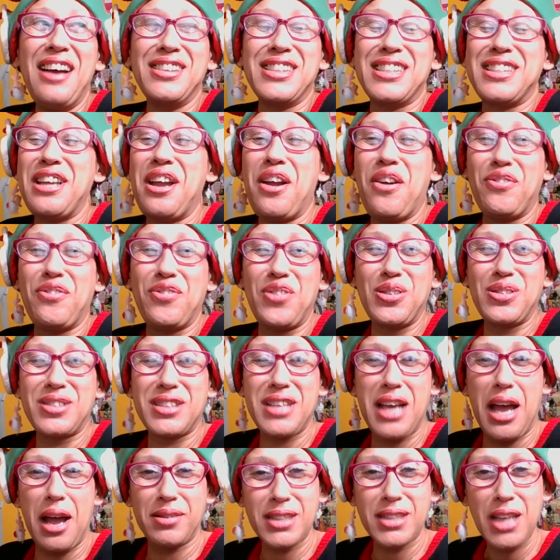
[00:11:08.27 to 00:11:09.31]
I'll say a few
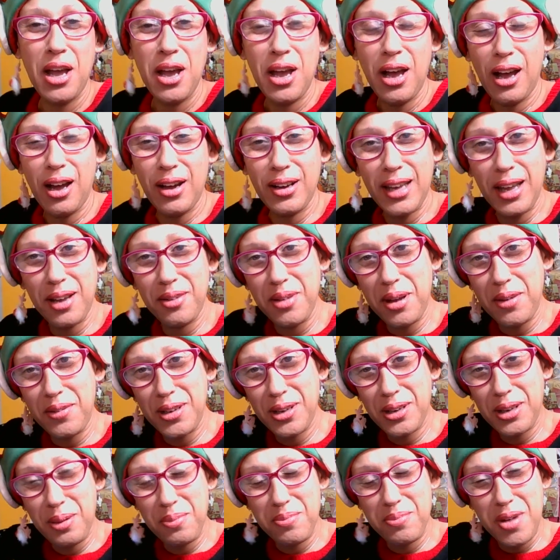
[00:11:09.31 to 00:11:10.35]
times. Okay, maybe
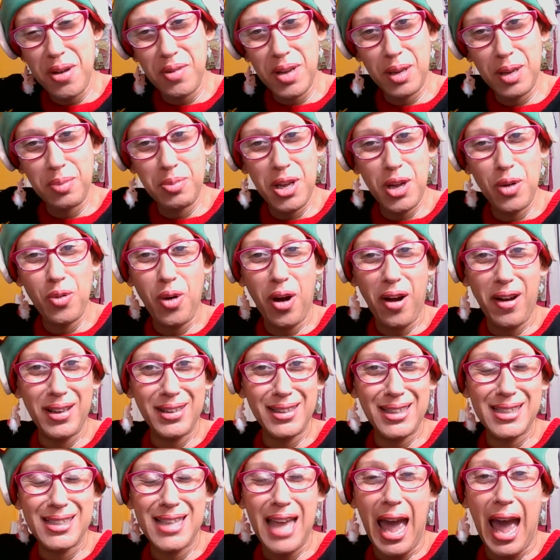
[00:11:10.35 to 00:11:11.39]
you can mimic me wearing
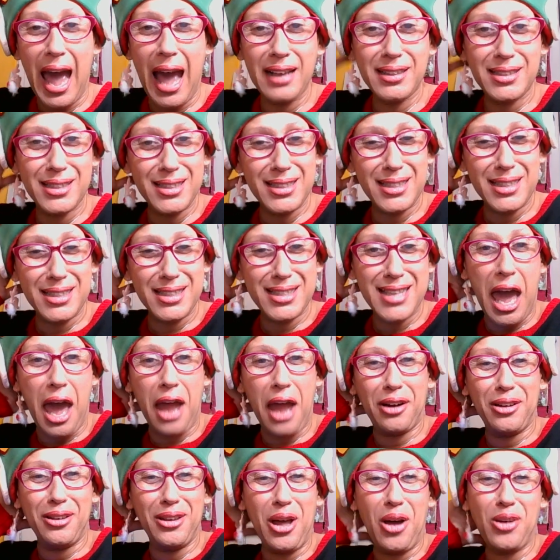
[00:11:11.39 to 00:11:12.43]
this hat. Just this hat
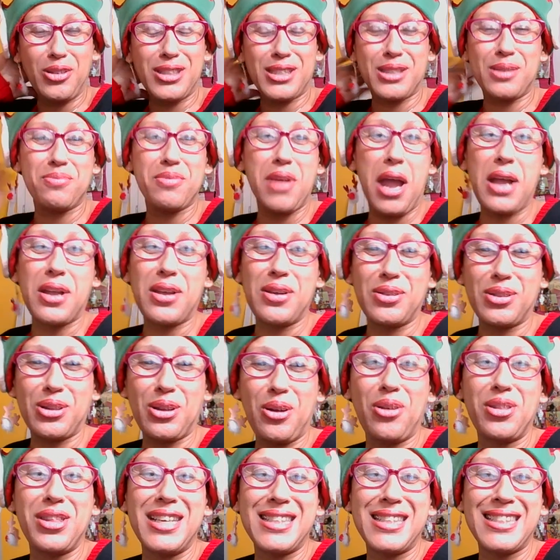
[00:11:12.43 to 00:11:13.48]
alone should make you
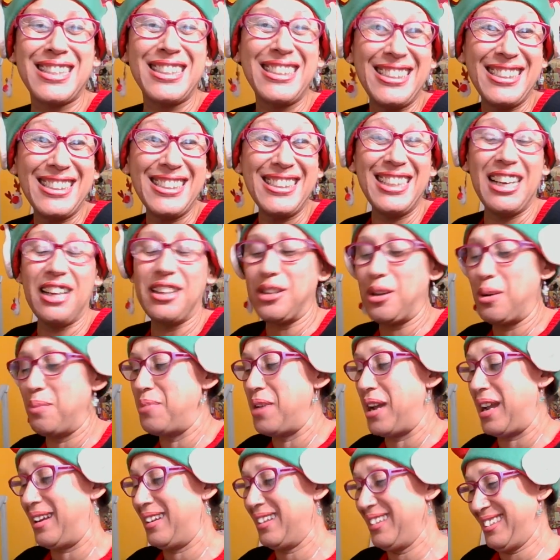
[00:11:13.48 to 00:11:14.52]
throw this a little
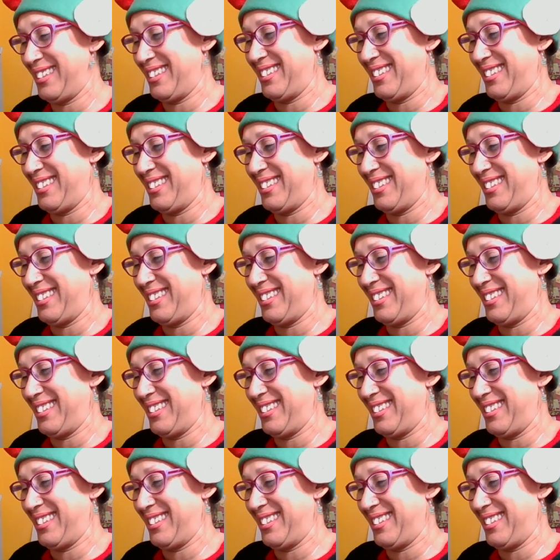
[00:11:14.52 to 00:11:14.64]
bit.